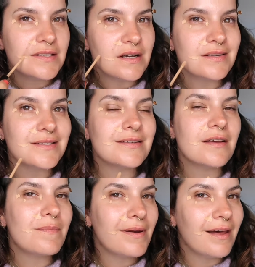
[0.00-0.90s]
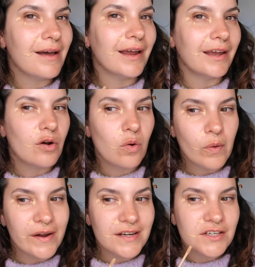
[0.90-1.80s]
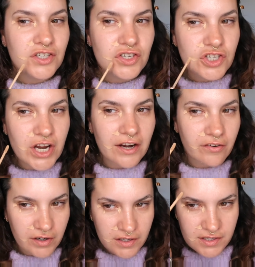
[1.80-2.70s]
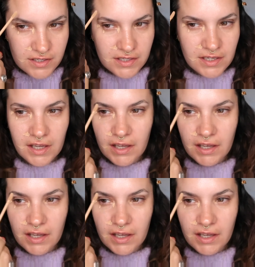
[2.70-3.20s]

does apply quite a generous